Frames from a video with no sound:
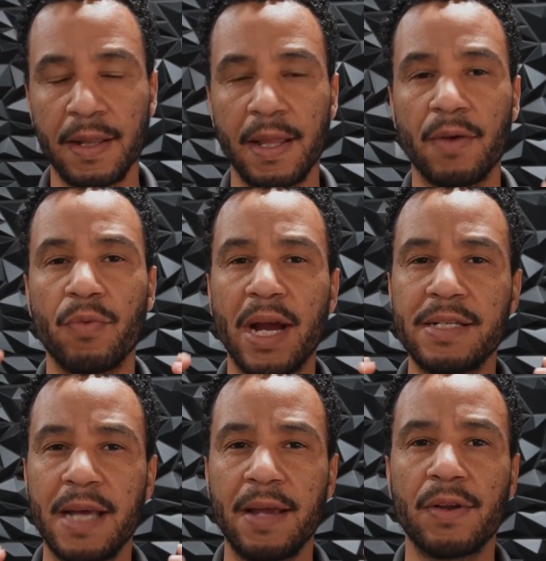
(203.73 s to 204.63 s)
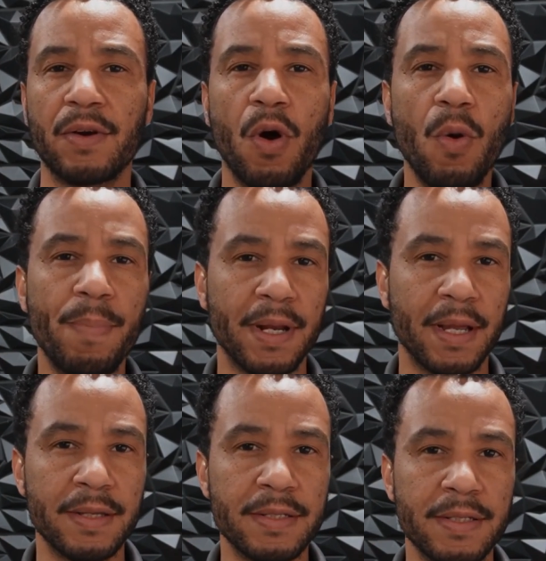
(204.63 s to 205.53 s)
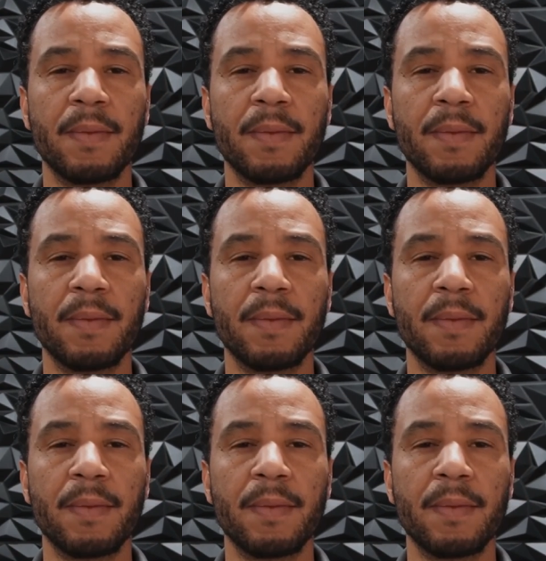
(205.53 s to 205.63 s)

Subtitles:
They're rectangular openings.